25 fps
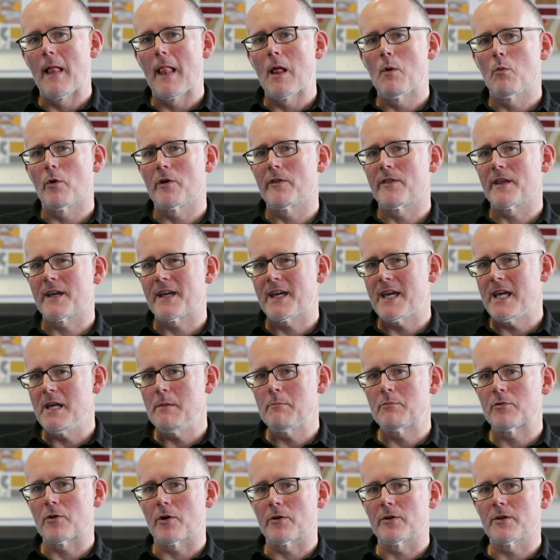One of the key
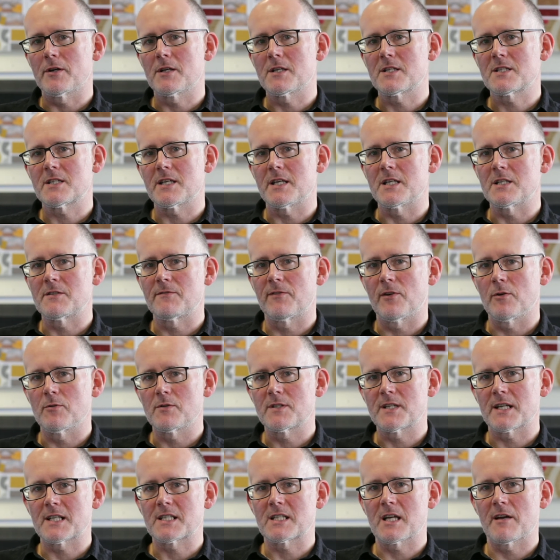products is
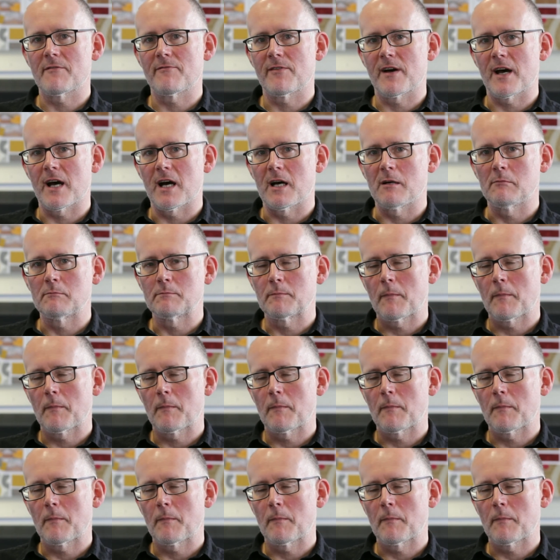Flotex FR.